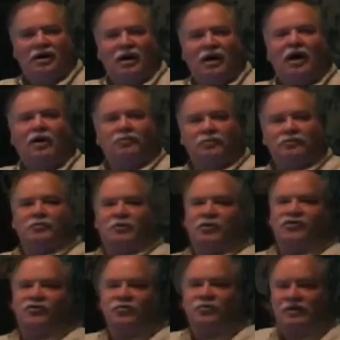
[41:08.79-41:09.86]
I would
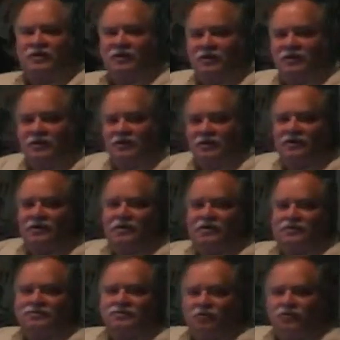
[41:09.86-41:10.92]
rather be
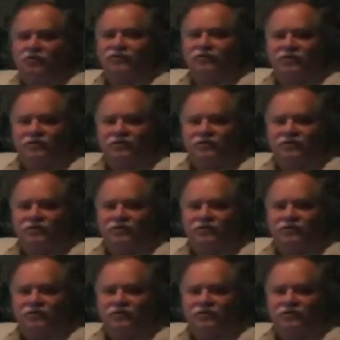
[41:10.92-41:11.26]
his servant